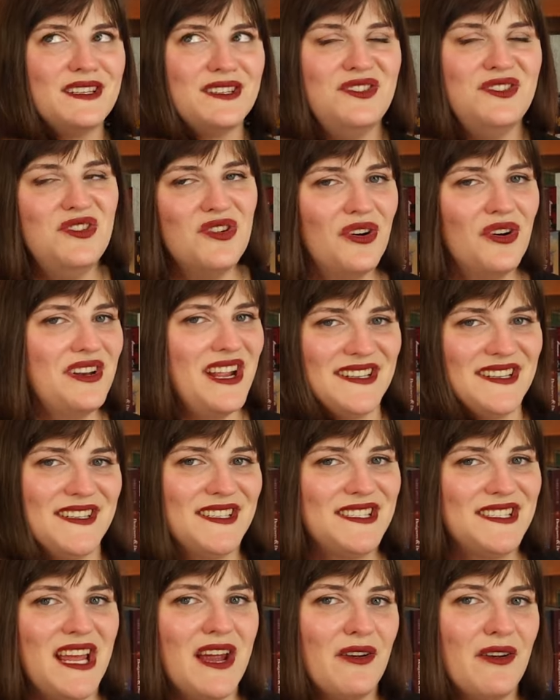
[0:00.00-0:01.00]
is not
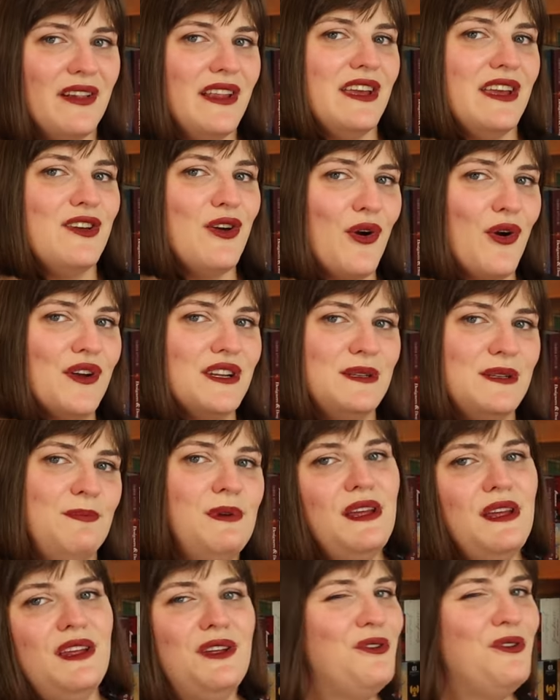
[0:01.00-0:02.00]
necessarily going to
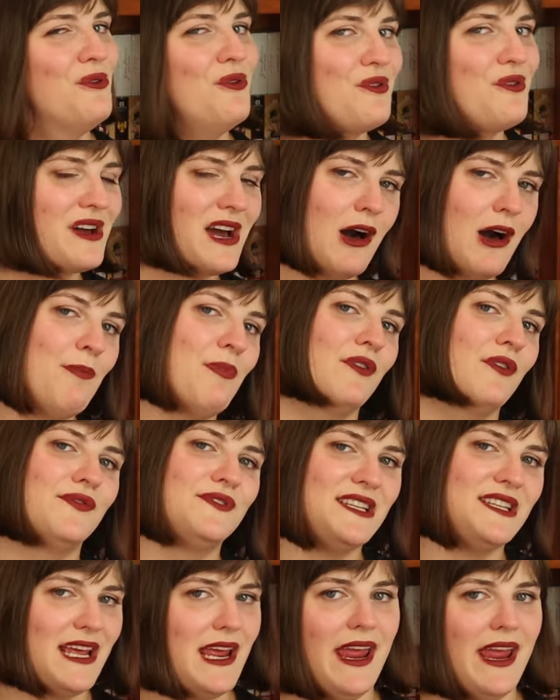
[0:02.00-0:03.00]
be your cup of
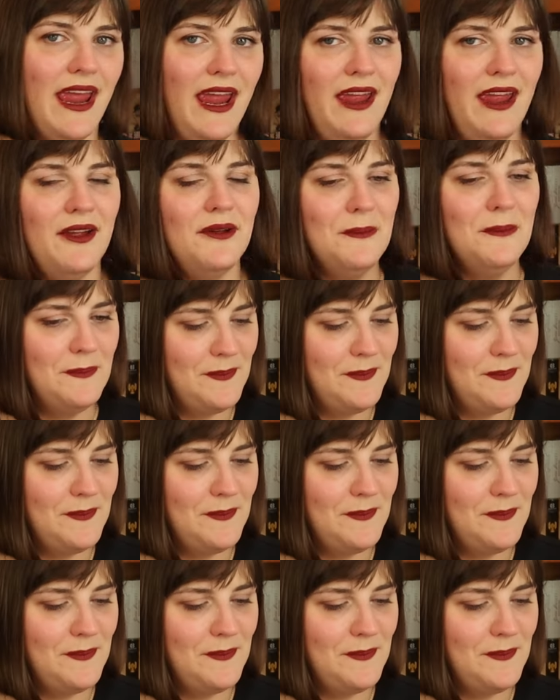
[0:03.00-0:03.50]
tea.